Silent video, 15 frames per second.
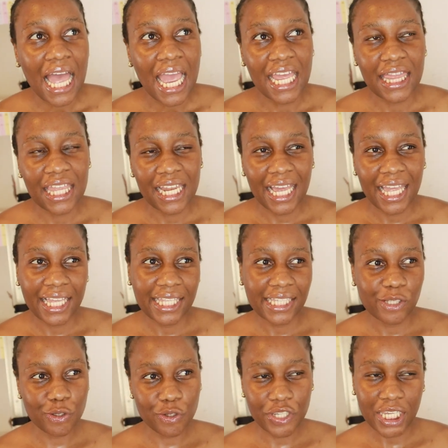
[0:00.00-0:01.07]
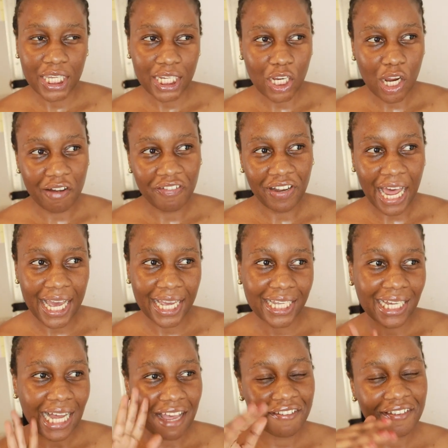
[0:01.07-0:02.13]
And then I do hit off
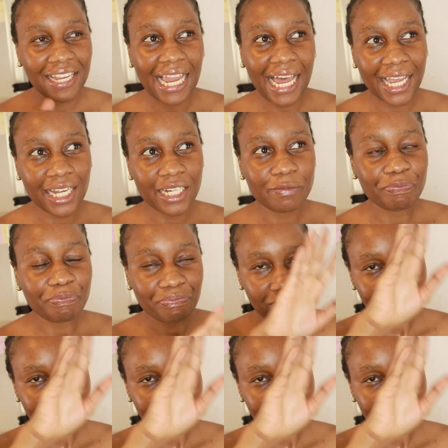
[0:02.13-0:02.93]
like, I feel like